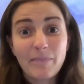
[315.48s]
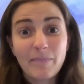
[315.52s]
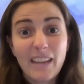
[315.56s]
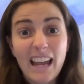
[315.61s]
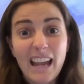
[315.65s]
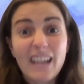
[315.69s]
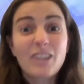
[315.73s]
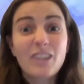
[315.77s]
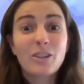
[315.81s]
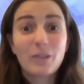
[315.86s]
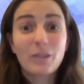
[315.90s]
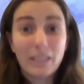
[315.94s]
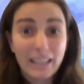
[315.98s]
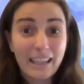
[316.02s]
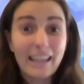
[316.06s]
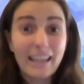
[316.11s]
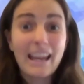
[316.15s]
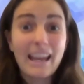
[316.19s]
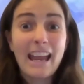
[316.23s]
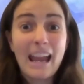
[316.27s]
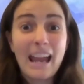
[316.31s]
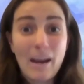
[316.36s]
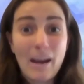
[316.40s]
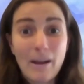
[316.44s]
actually
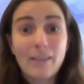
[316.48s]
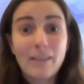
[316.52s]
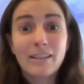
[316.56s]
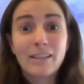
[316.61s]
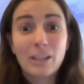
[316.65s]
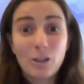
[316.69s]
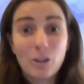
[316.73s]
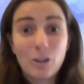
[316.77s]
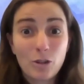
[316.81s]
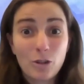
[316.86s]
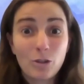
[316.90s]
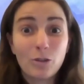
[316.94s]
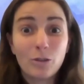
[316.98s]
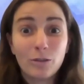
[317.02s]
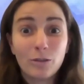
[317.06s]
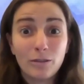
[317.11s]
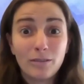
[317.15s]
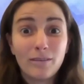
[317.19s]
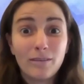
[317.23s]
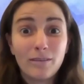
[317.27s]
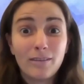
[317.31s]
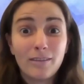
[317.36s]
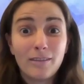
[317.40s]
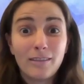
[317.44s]
how our digital
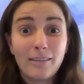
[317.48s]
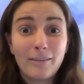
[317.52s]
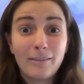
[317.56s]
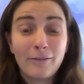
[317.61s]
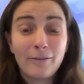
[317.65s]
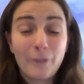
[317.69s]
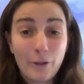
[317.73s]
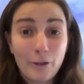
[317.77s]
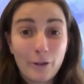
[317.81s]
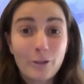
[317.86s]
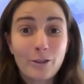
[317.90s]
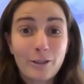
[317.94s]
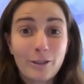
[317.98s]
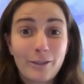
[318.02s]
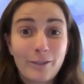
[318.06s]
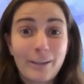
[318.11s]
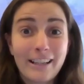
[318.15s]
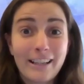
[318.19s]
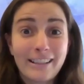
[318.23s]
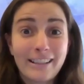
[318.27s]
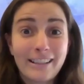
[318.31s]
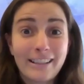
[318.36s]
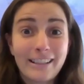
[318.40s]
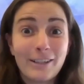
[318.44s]
version of
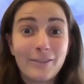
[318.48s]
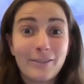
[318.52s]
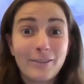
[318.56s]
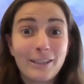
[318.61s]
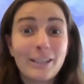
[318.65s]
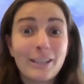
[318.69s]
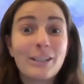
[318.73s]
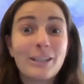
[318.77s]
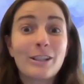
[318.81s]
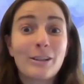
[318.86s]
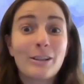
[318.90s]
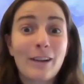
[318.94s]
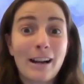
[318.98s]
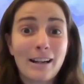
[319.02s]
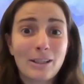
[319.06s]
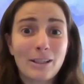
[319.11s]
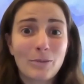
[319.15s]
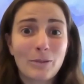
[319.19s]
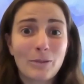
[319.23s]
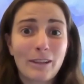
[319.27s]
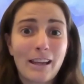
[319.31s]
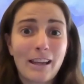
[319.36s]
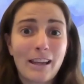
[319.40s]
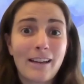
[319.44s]
ourselves
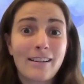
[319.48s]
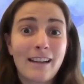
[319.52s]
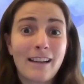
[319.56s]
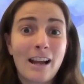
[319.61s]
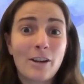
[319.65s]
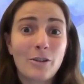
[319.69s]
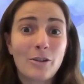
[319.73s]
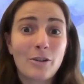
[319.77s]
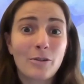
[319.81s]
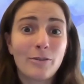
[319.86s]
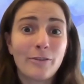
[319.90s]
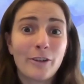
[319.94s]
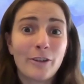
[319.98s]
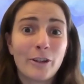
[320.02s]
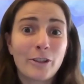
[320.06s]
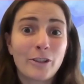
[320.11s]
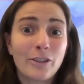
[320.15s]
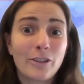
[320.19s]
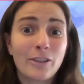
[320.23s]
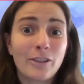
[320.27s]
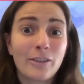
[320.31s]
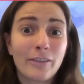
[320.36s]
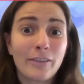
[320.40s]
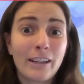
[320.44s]
interacts with our natural
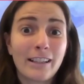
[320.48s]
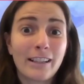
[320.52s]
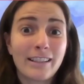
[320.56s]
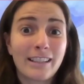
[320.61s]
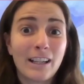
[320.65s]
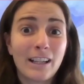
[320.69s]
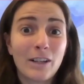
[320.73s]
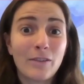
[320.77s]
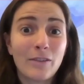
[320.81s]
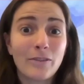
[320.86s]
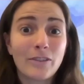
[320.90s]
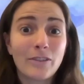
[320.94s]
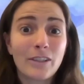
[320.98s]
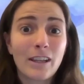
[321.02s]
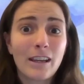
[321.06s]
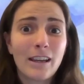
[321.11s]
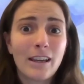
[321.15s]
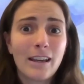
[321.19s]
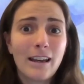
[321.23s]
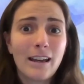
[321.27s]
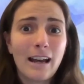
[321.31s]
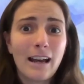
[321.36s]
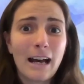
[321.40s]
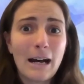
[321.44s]
version of ourselves
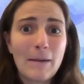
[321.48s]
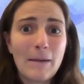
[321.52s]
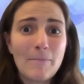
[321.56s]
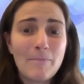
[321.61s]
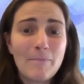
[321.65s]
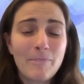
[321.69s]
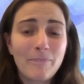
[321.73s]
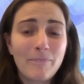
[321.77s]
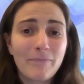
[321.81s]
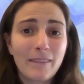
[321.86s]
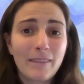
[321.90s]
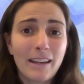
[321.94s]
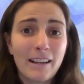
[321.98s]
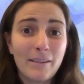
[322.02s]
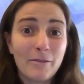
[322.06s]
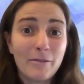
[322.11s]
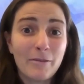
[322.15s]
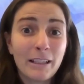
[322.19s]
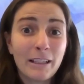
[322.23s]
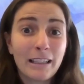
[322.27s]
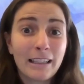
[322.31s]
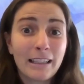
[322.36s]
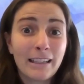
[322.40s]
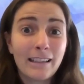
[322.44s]
um, and
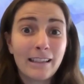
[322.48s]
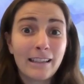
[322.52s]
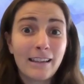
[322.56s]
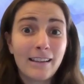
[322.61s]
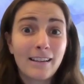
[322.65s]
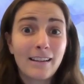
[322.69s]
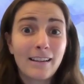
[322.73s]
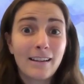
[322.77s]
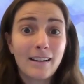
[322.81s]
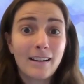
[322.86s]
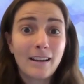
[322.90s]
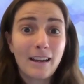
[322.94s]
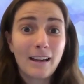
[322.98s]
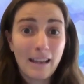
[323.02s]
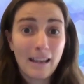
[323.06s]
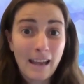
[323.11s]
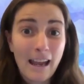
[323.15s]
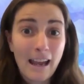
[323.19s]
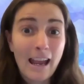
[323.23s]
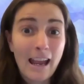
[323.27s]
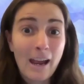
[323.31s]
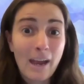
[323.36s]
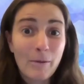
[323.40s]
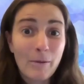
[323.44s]
really
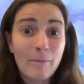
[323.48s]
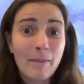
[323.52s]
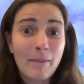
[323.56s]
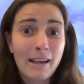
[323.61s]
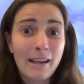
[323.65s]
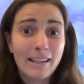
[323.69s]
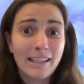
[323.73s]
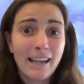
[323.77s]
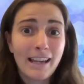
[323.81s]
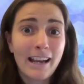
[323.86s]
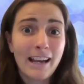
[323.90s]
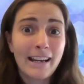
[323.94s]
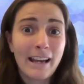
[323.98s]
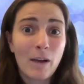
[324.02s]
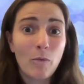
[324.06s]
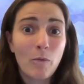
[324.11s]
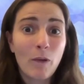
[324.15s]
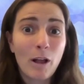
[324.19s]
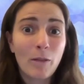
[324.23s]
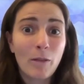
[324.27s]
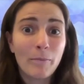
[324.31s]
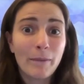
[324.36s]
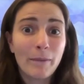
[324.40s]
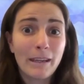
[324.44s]
uh, how we maintain our
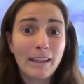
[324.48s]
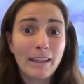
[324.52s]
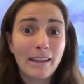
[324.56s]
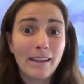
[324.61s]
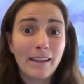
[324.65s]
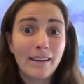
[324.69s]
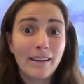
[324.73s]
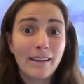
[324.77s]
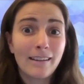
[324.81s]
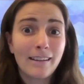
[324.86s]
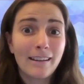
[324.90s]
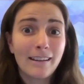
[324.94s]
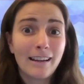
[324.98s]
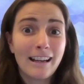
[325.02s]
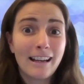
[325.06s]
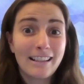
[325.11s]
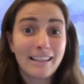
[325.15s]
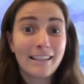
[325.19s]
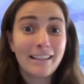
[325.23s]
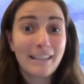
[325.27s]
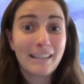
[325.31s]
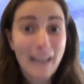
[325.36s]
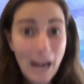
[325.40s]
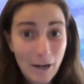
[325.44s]
well-being
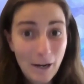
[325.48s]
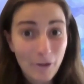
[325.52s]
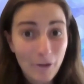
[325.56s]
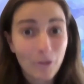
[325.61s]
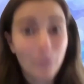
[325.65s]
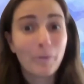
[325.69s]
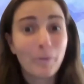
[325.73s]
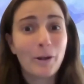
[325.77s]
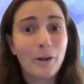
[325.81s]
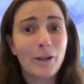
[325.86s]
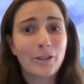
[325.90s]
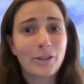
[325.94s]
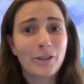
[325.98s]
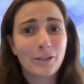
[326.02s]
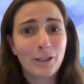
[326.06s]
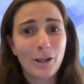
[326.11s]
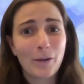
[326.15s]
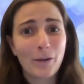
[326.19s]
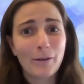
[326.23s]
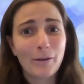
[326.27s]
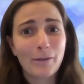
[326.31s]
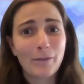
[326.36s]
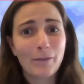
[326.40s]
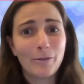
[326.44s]
as a natural person
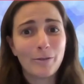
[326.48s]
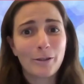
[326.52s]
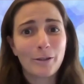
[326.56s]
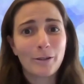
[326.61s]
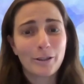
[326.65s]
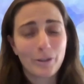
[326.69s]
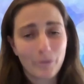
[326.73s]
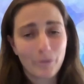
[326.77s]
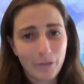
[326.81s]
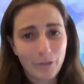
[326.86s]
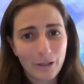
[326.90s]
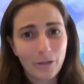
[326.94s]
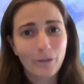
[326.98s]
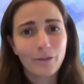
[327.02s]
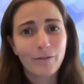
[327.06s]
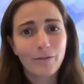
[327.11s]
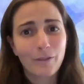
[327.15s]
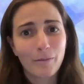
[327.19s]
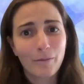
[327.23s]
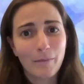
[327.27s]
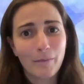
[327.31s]
going forward as a result of the